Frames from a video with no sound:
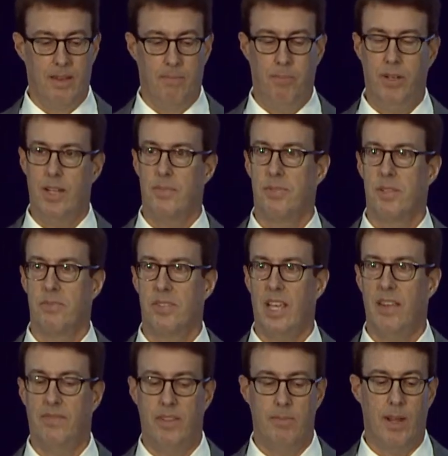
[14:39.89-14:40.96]
put up some
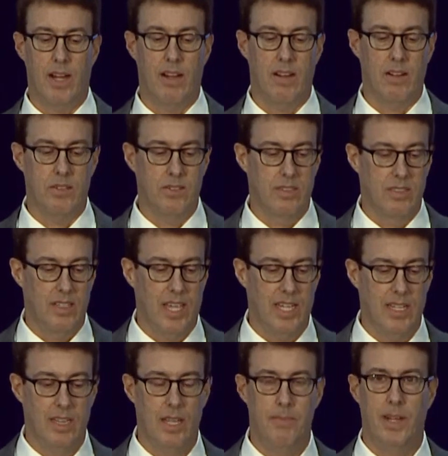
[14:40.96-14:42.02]
safety barriers, and
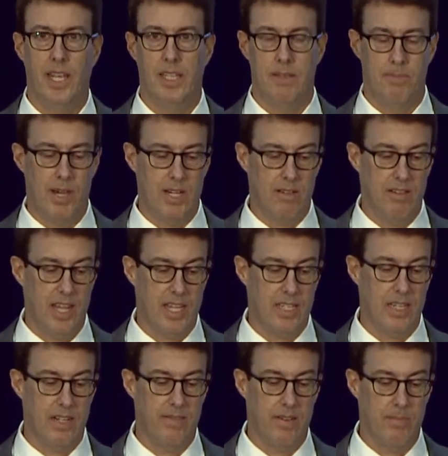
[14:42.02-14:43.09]
eliminated the bottleneck
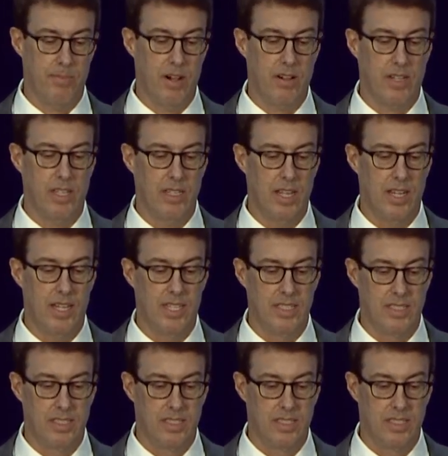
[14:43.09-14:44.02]
out of our parking lot.